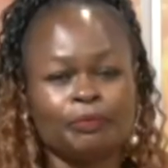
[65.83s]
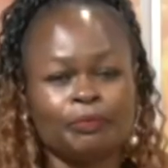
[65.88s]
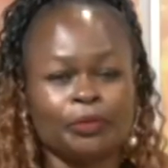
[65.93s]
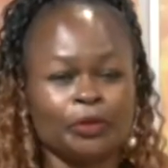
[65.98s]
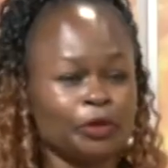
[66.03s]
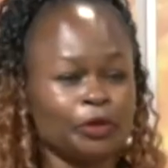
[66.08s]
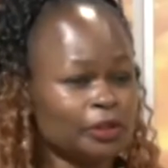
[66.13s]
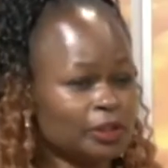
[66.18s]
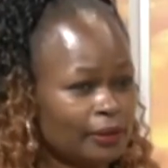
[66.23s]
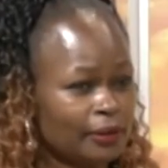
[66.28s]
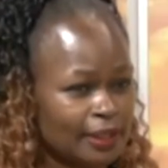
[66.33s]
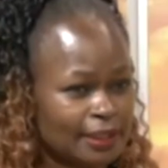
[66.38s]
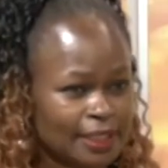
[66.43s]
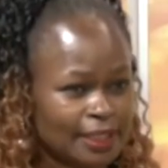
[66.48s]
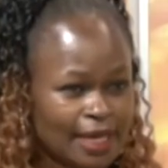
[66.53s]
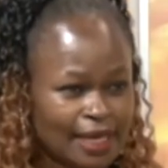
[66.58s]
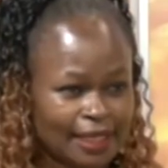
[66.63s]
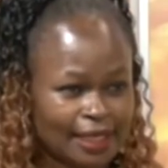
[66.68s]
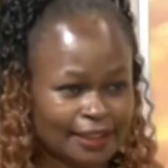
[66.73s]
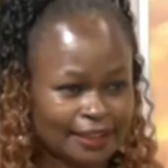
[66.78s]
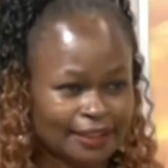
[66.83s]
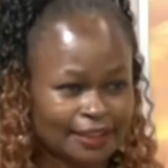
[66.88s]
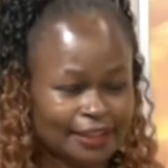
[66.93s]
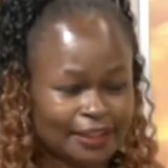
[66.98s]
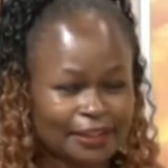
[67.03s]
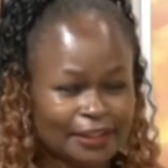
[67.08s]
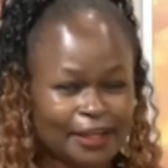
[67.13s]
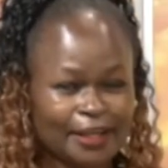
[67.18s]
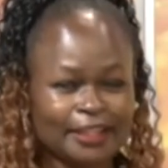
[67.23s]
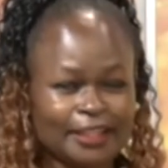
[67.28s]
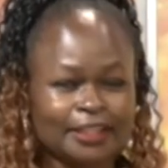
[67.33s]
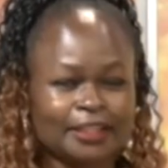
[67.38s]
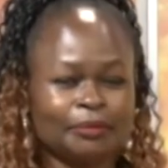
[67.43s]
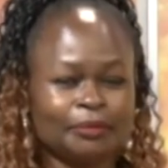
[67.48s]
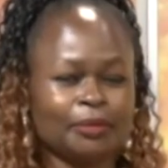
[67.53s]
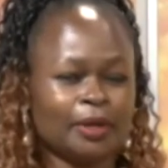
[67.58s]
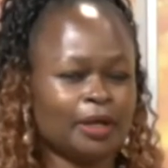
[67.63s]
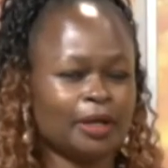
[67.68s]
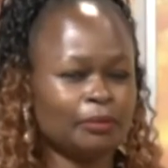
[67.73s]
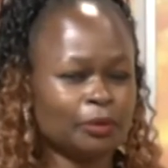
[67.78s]
um, use our talents
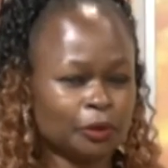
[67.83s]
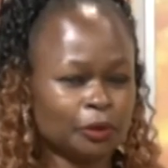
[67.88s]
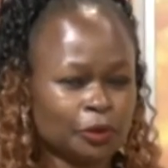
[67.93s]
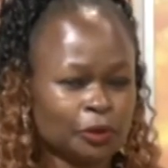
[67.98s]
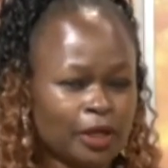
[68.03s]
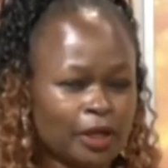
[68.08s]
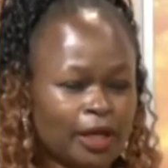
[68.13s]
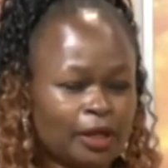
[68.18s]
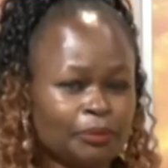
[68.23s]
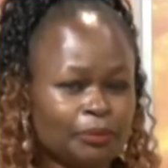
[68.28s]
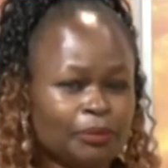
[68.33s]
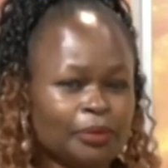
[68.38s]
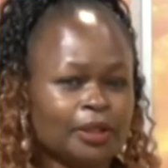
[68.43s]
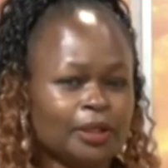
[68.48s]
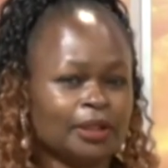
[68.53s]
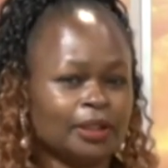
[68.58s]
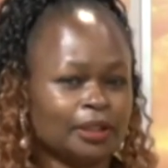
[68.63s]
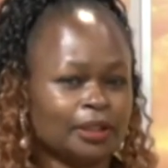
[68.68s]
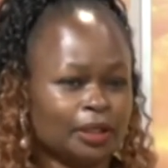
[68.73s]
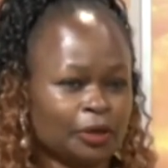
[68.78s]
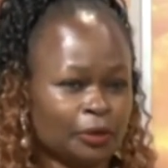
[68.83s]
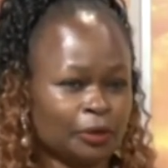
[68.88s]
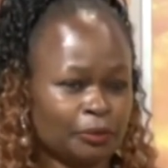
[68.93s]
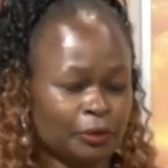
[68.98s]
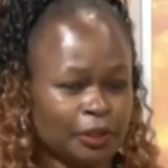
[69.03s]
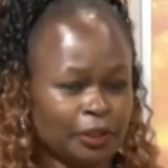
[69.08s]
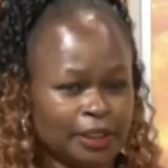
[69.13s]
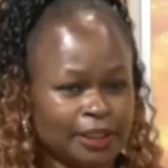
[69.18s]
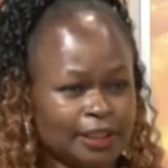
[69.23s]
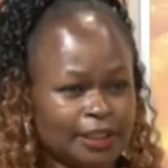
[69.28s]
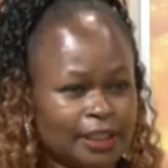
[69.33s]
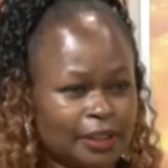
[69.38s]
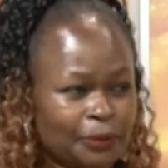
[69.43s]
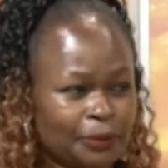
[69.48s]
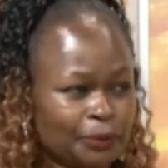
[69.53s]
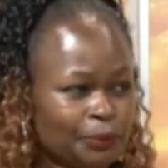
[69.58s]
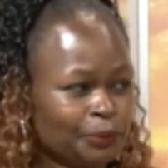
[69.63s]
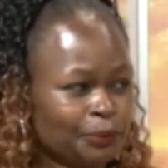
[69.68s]
and be able to help the community.